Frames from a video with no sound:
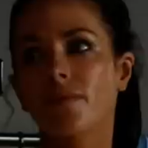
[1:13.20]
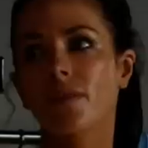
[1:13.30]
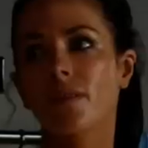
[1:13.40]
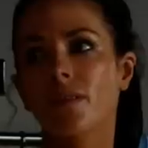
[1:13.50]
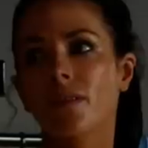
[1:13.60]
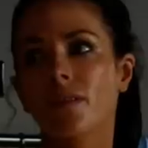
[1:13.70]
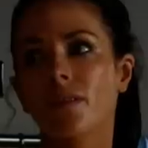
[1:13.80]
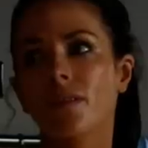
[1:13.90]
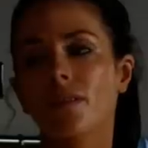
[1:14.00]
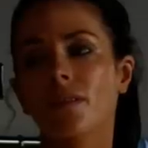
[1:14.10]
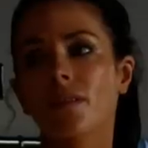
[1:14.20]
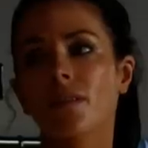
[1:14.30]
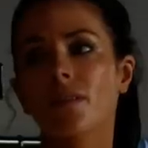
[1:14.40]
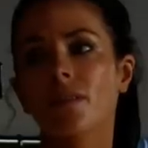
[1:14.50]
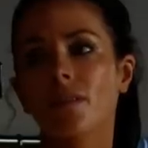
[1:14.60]

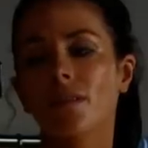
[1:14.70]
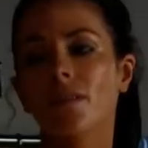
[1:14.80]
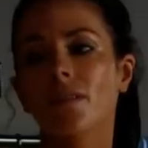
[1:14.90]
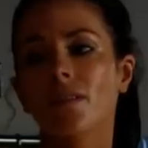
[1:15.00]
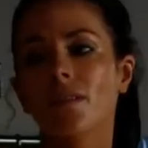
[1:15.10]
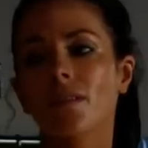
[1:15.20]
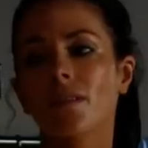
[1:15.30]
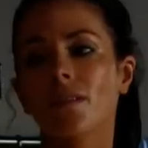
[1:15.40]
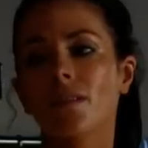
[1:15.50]
No one is speaking in this clip.